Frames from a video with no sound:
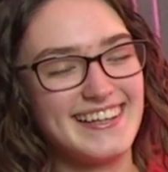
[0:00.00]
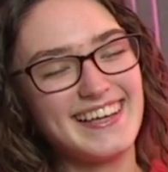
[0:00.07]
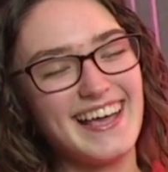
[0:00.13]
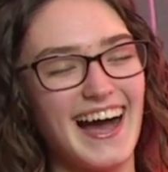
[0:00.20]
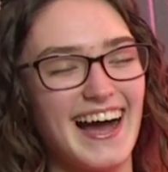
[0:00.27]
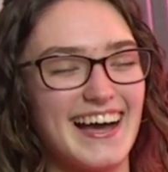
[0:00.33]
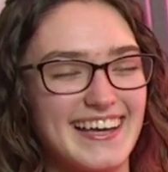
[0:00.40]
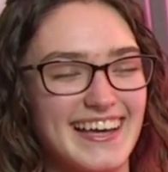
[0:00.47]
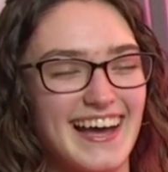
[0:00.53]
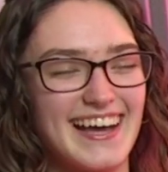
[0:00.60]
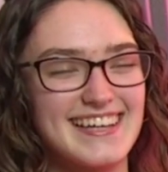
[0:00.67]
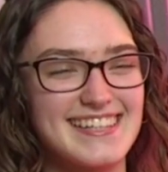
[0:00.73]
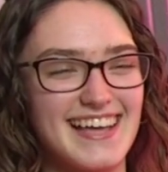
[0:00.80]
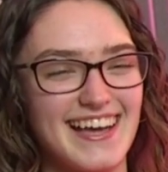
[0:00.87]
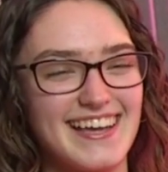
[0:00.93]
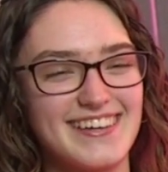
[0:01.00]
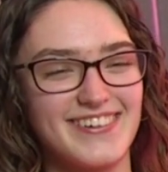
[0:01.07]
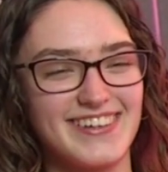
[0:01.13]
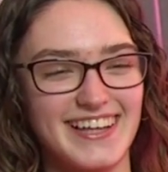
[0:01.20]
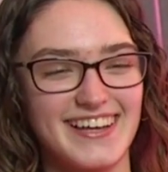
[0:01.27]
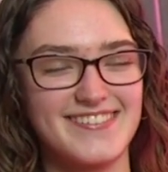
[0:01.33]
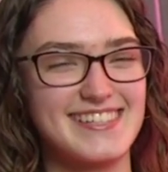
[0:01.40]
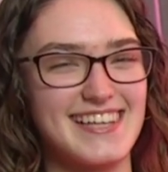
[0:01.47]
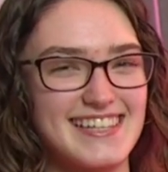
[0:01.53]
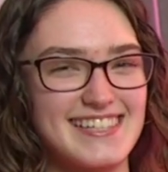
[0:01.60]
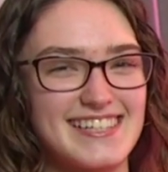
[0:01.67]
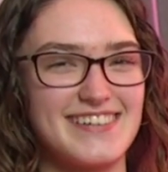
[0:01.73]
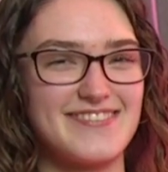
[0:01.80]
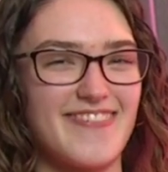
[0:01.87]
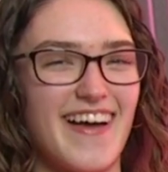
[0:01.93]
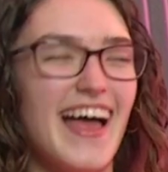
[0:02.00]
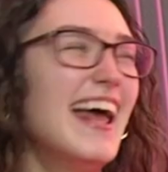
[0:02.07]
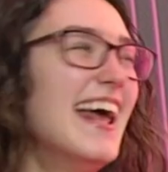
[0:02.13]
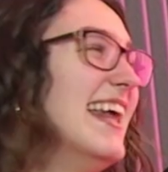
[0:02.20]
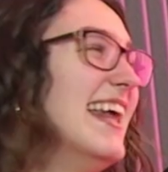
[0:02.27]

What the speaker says: Yeah, I guess. We love sensitive men.